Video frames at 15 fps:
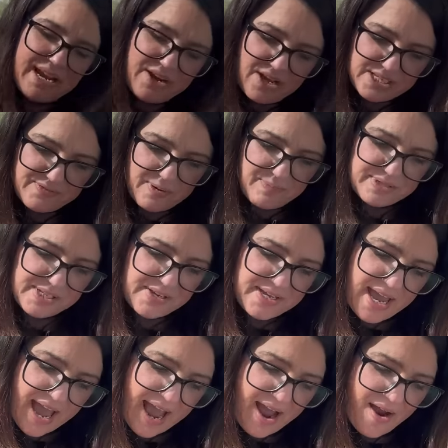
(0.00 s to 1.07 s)
nice fabric. So
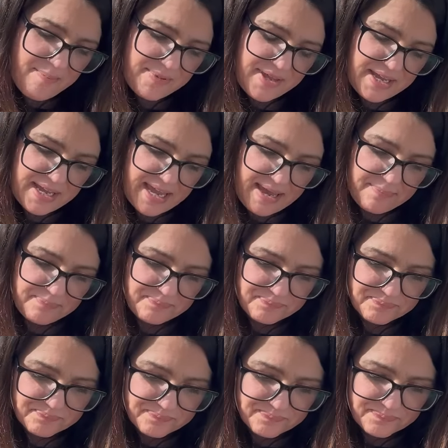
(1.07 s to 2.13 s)
yeah, I'm thinking
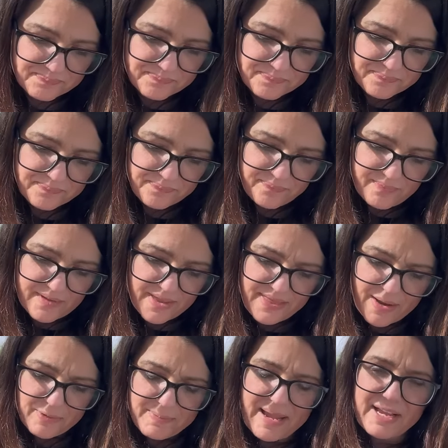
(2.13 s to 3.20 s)

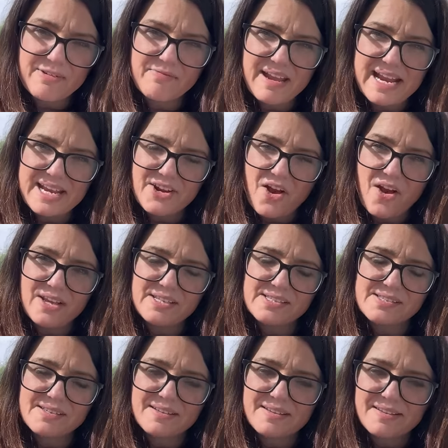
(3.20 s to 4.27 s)
that would make a really nice